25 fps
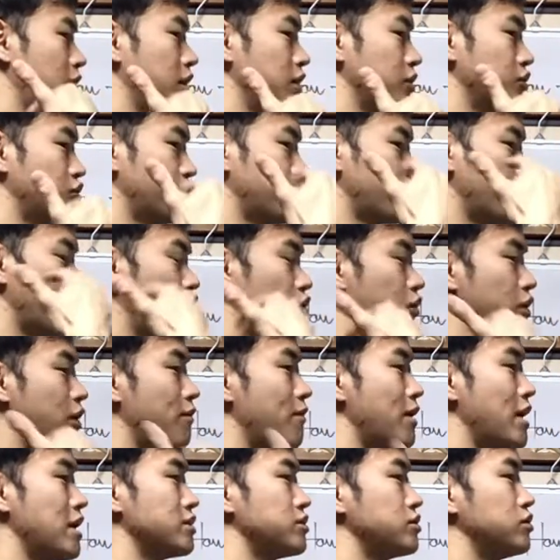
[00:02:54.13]
shoulder
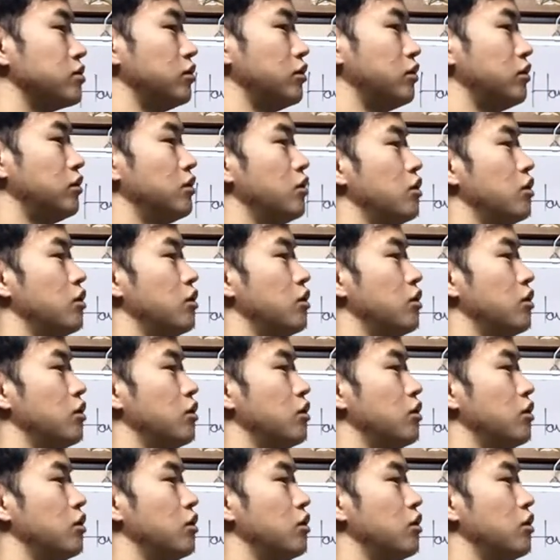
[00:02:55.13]
muscle